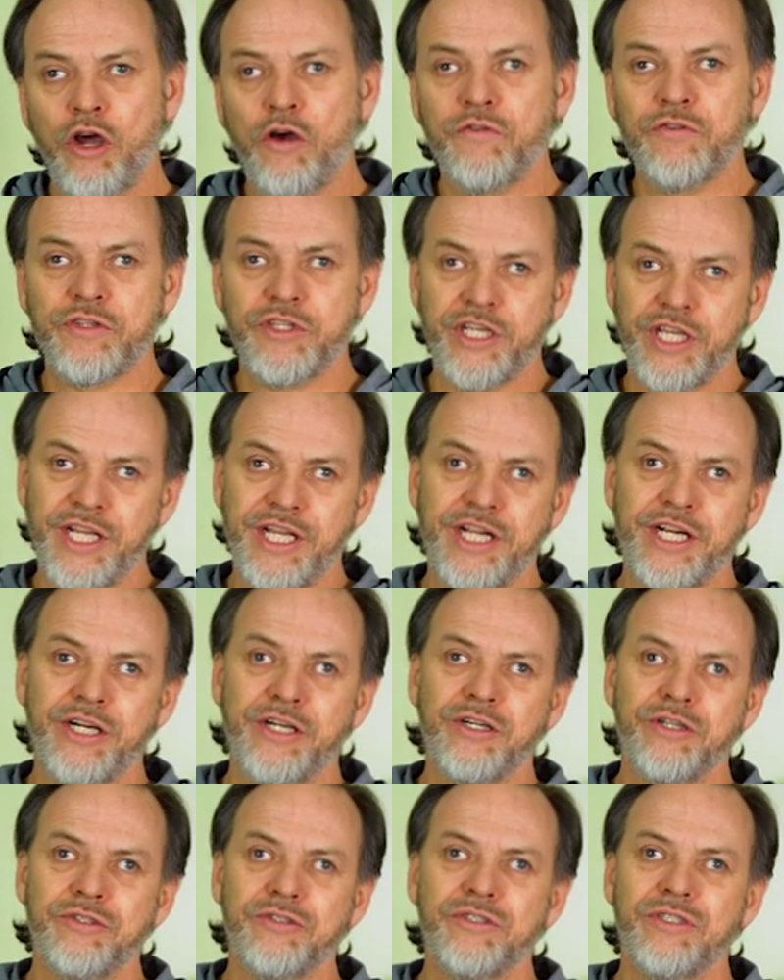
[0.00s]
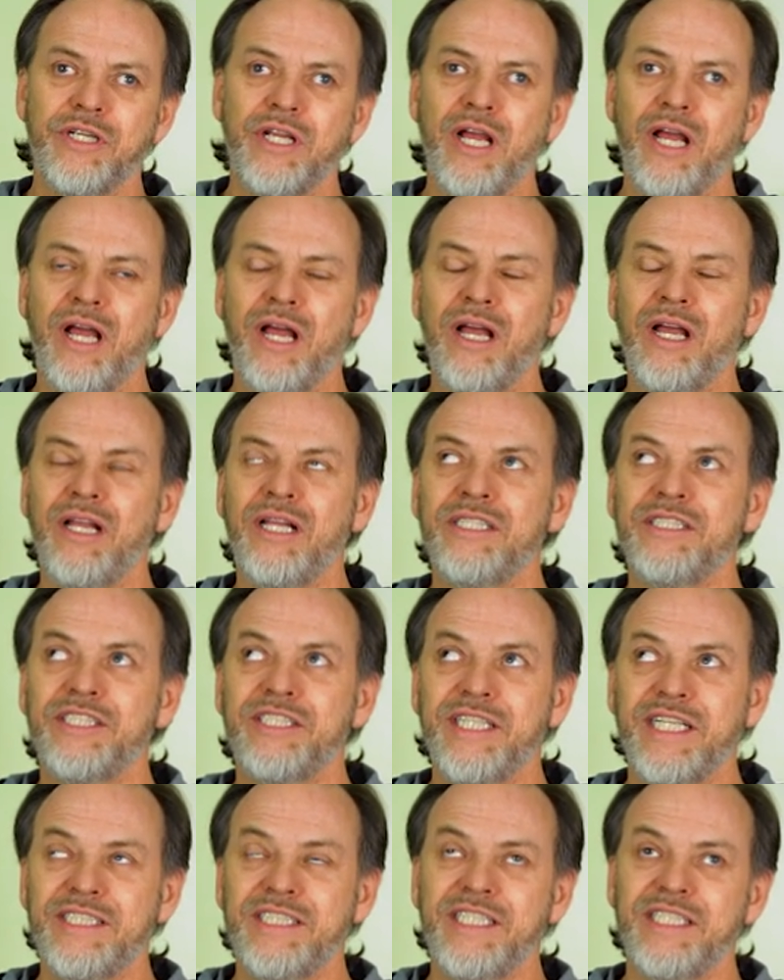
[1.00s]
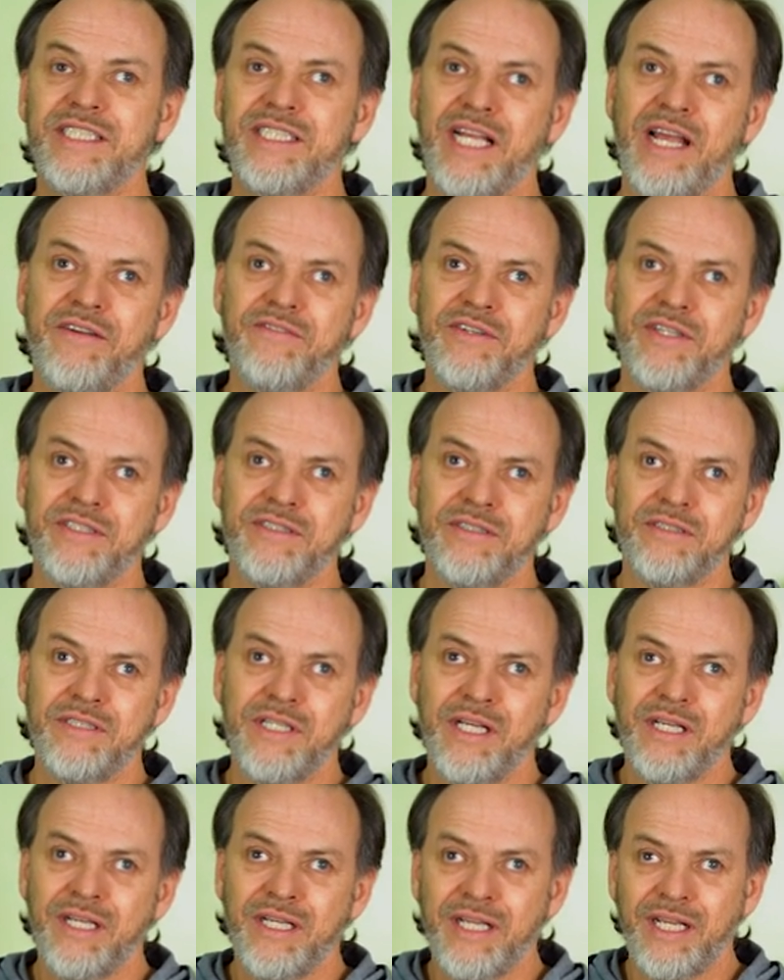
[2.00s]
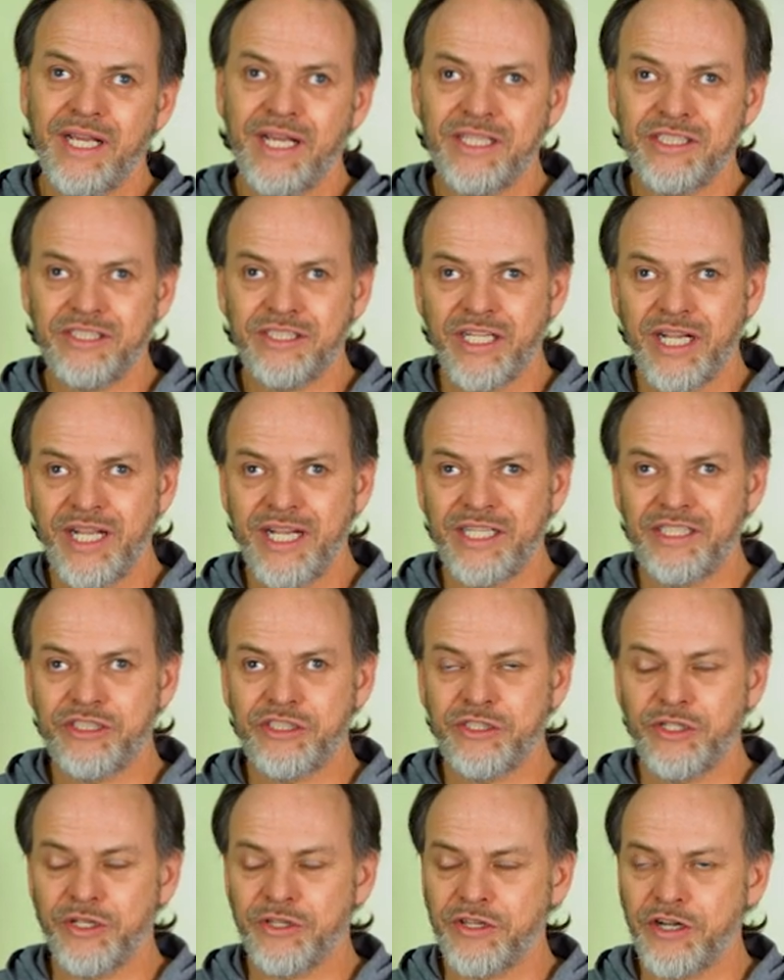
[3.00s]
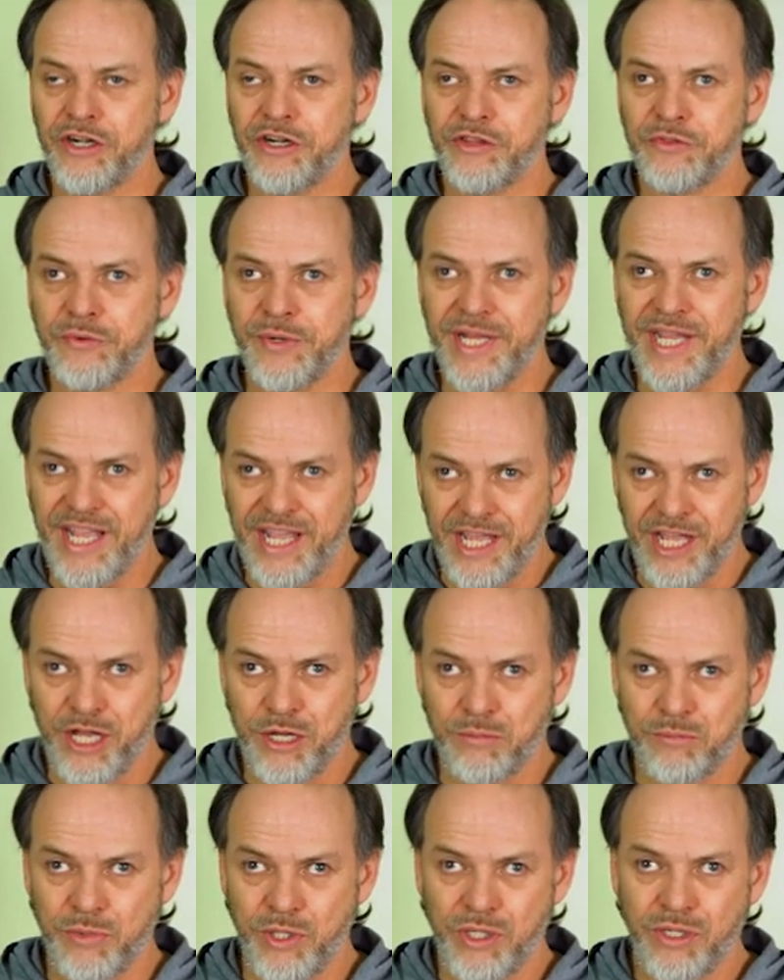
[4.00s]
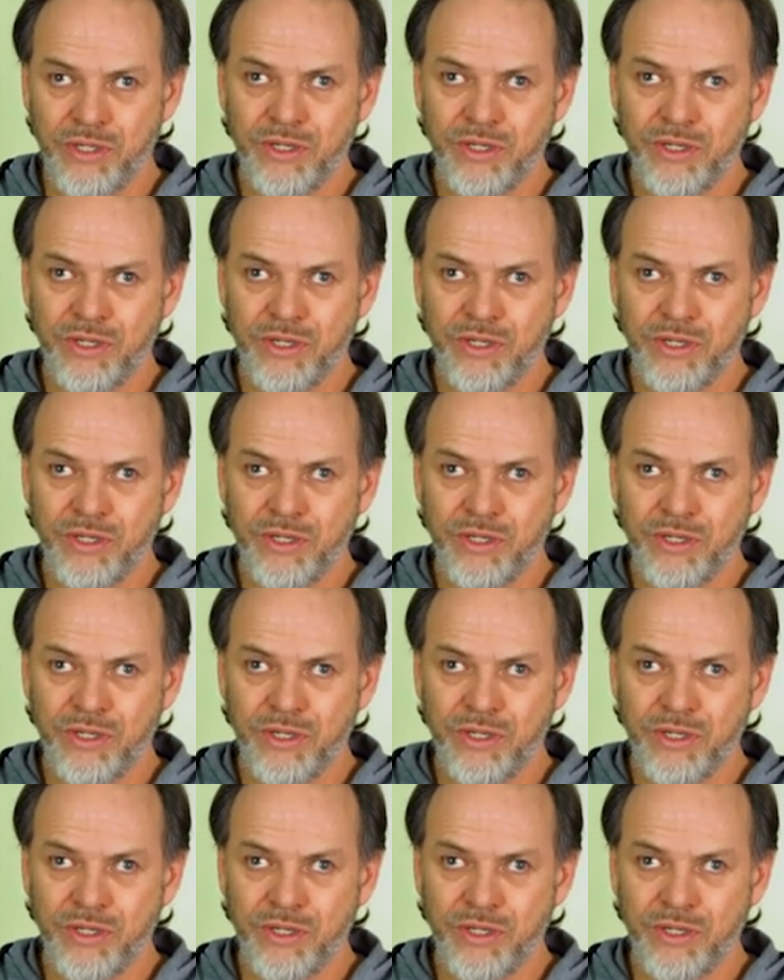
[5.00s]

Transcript: over the years. Uh, in 67, it changed to a 33M.